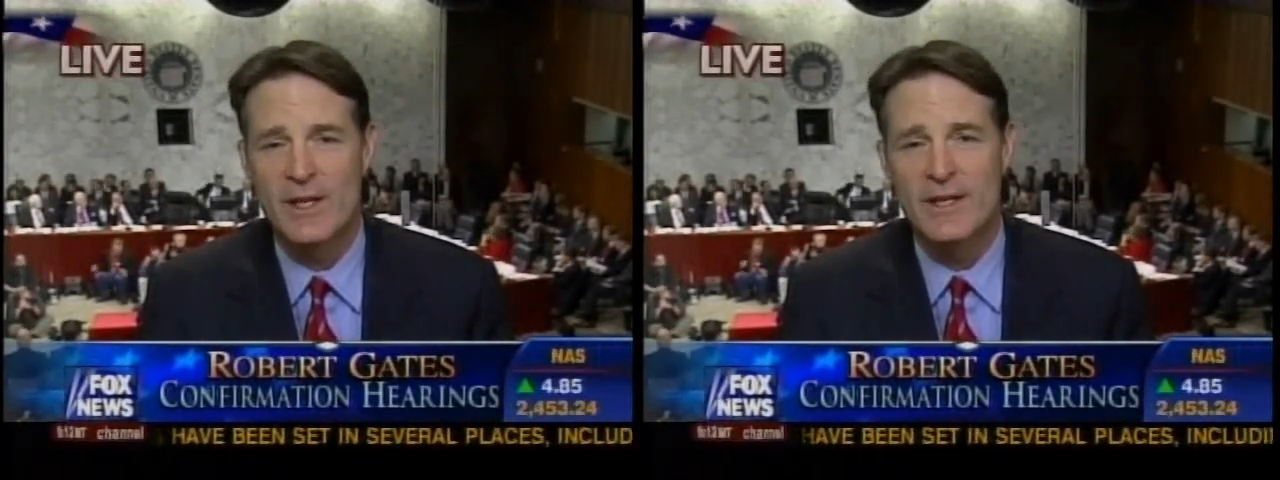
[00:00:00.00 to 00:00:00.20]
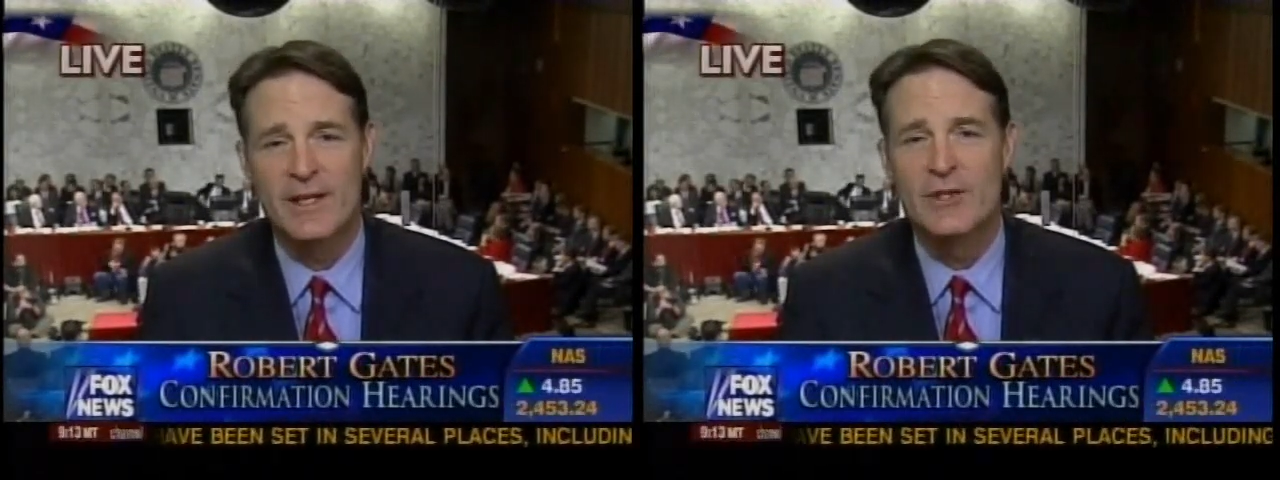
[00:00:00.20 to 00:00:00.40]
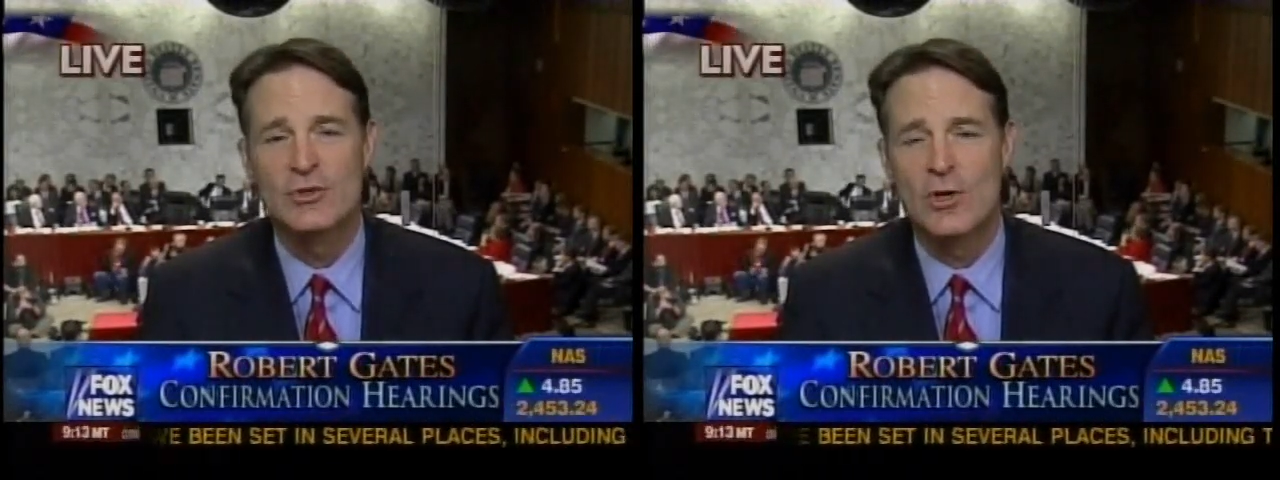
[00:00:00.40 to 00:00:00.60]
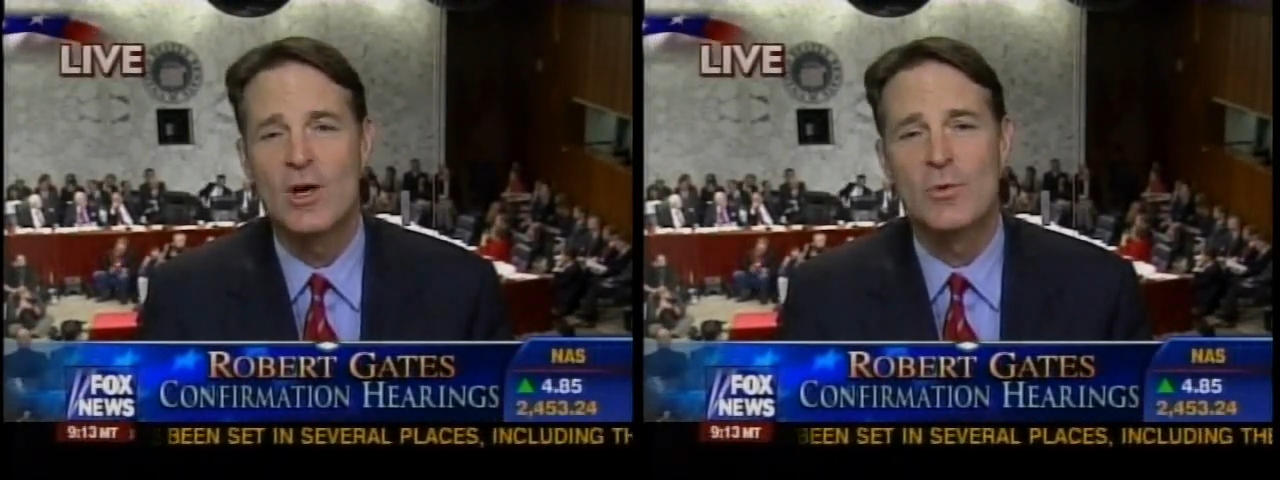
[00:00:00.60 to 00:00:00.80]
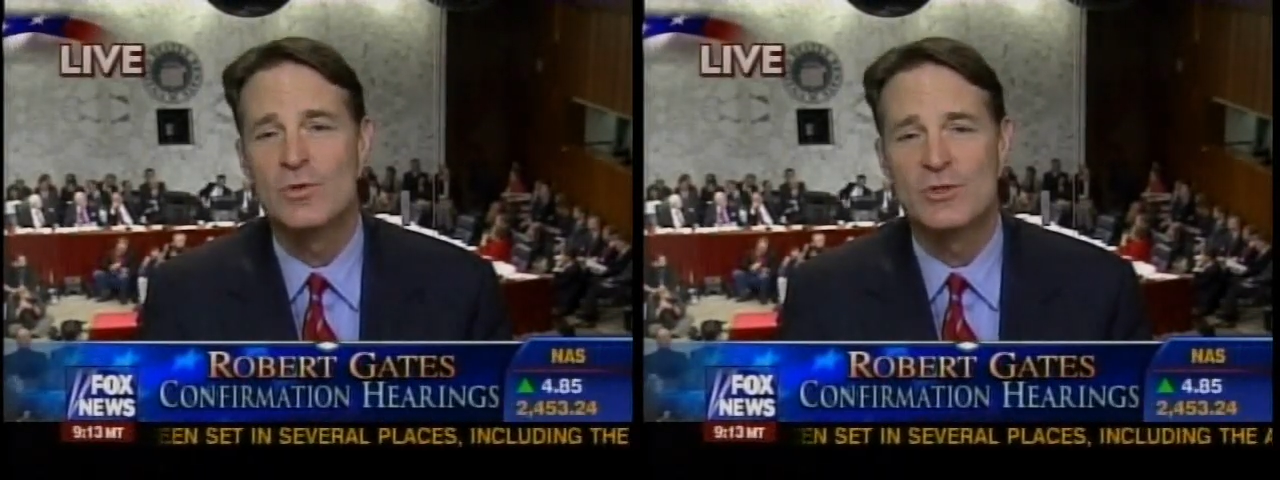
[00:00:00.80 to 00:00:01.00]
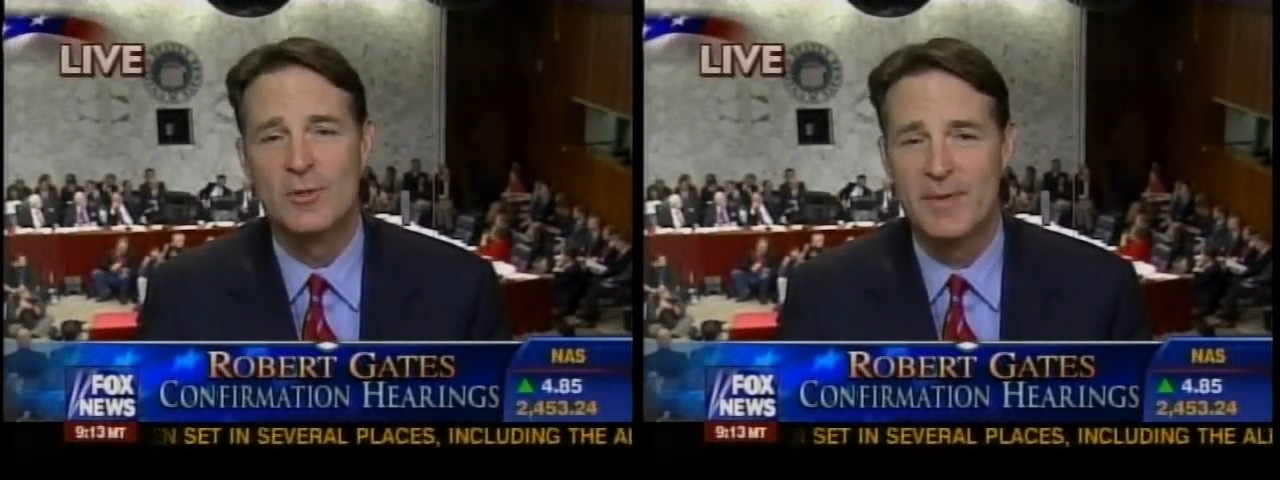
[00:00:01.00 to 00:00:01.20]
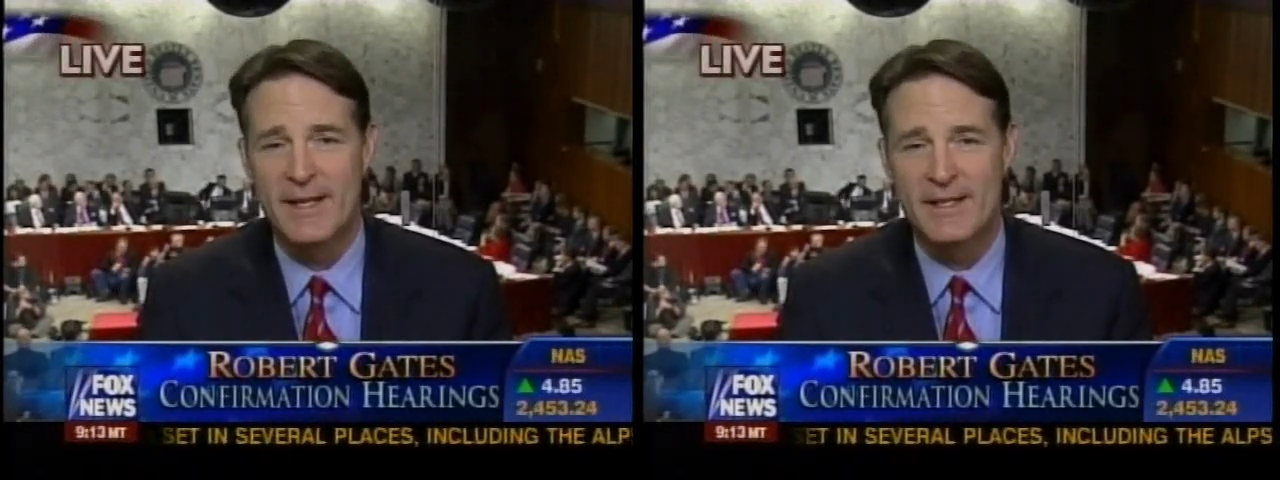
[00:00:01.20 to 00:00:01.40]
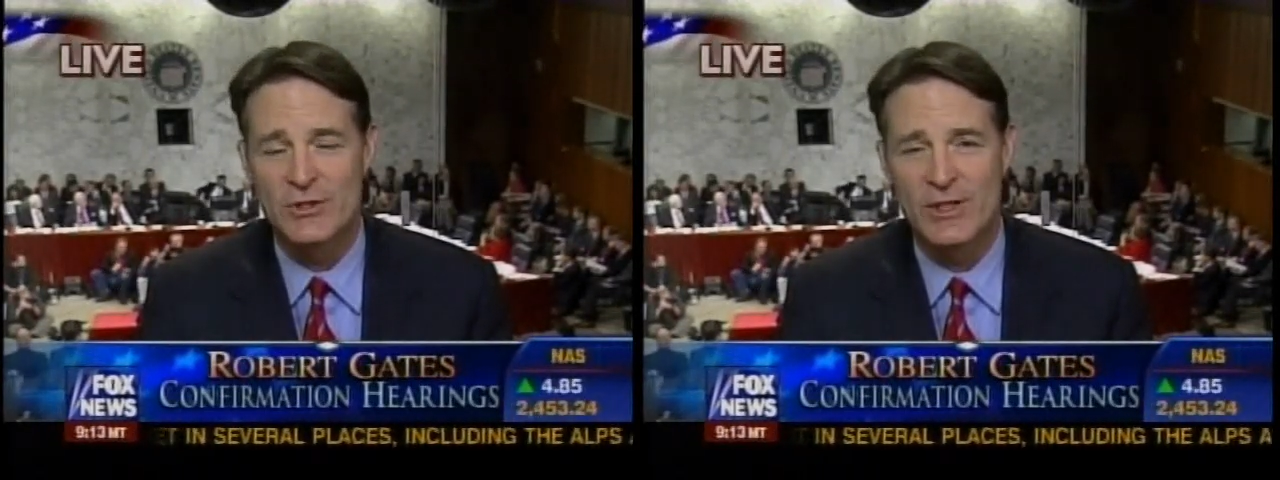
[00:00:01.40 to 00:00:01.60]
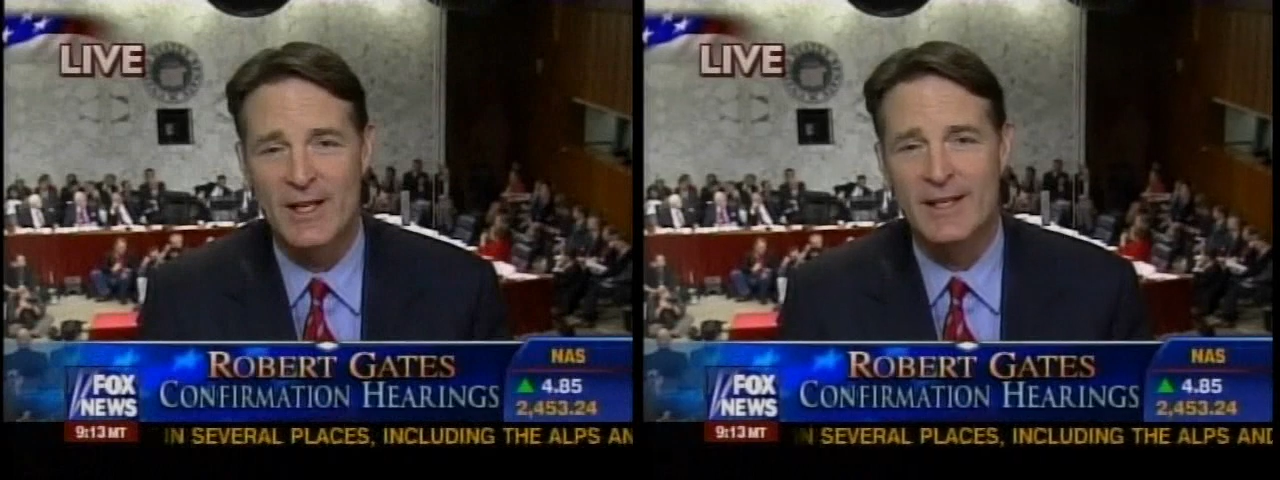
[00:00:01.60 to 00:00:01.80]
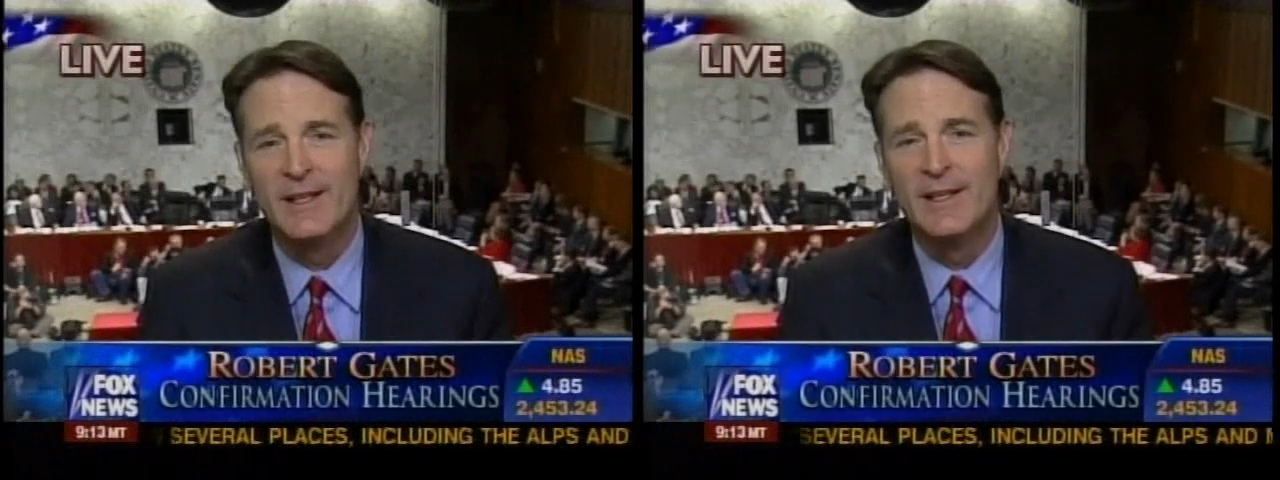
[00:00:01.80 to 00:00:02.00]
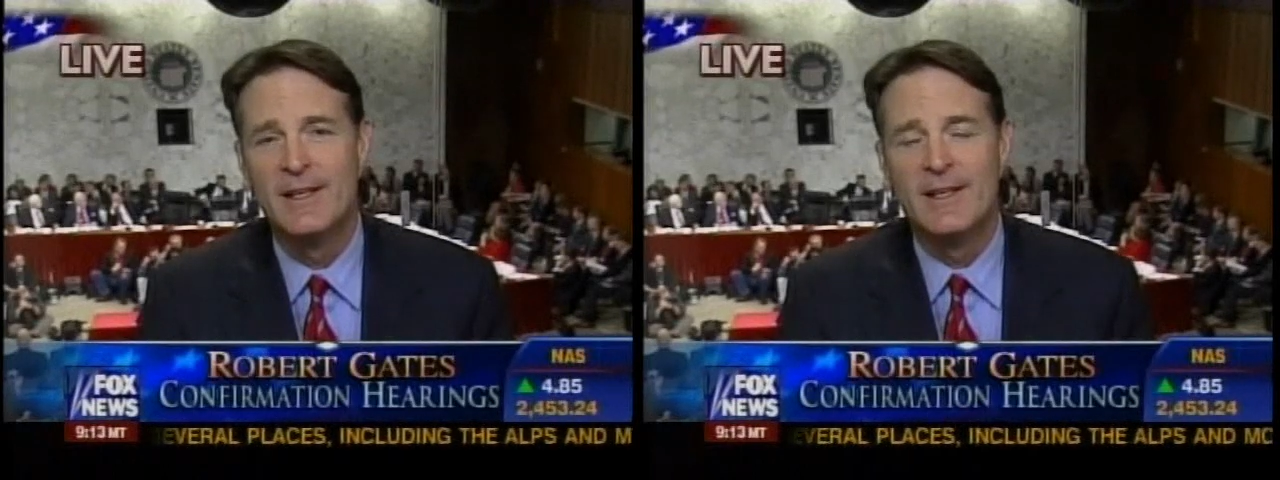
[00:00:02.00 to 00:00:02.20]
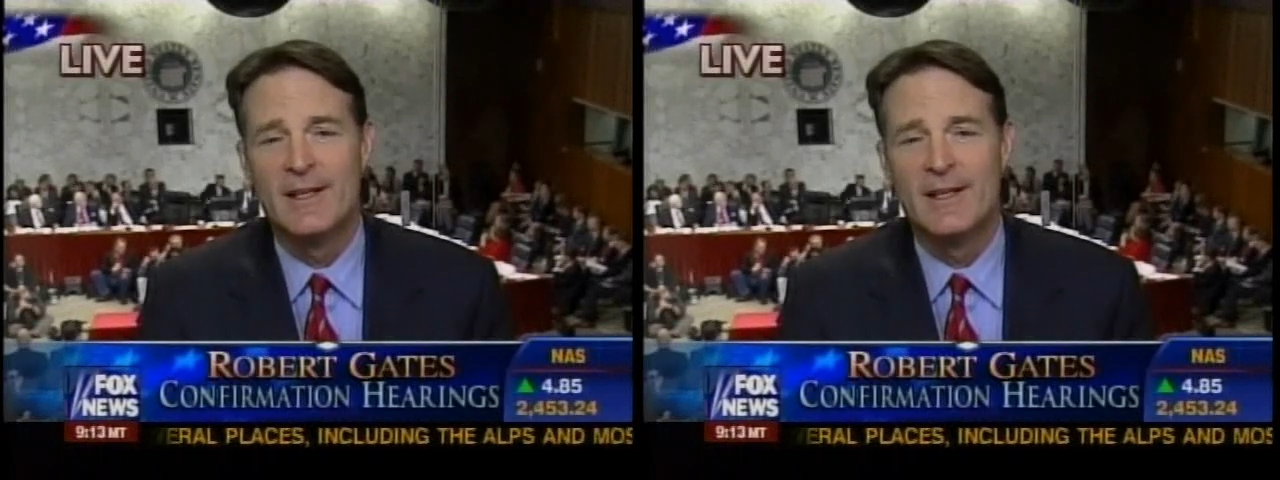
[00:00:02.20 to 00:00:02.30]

Lady and his dog were still by his side.